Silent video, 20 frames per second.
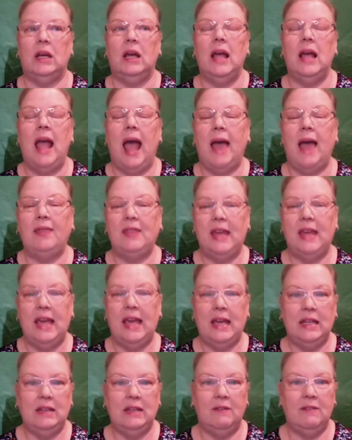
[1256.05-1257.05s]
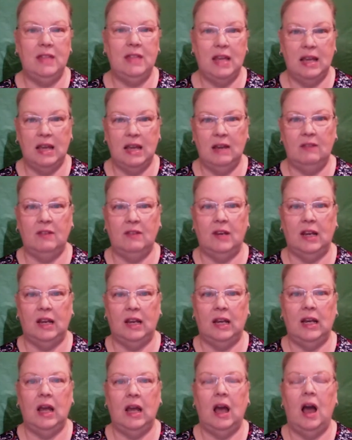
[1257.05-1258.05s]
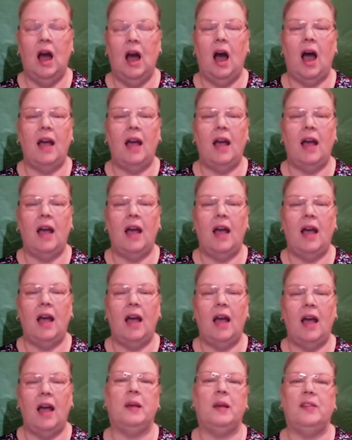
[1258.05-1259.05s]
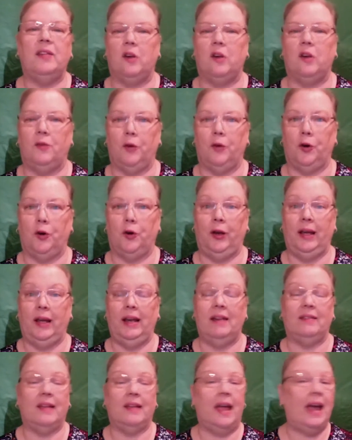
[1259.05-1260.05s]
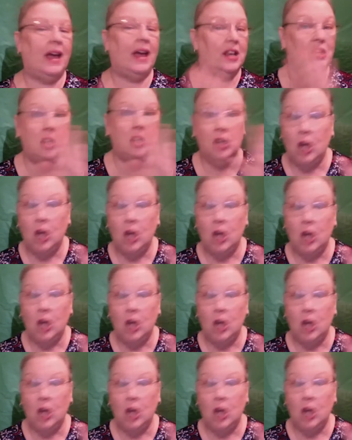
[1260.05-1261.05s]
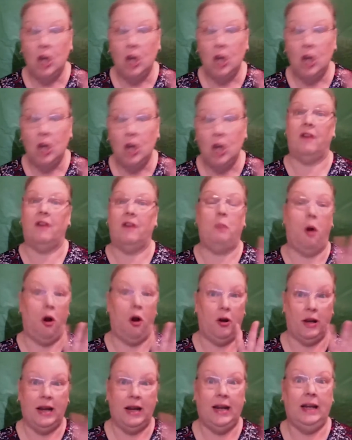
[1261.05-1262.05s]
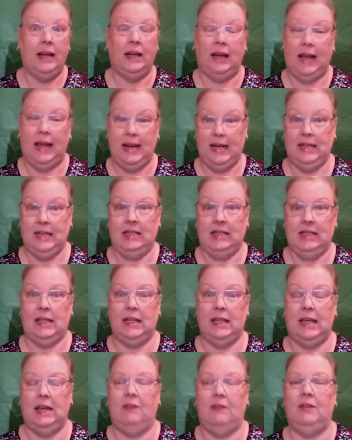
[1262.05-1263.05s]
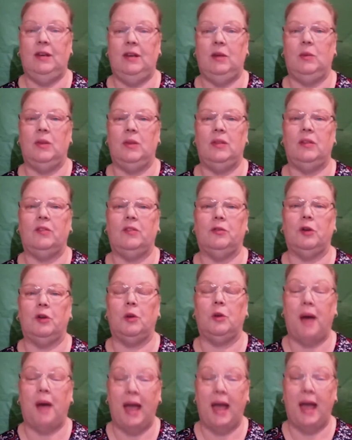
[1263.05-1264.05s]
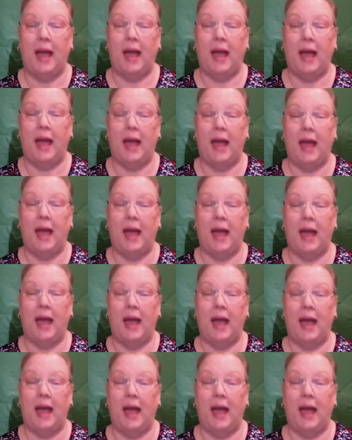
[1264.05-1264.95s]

At the end of the evening, I excused myself early because I had no intentions of partying late into the evening with this group. I had to be up early to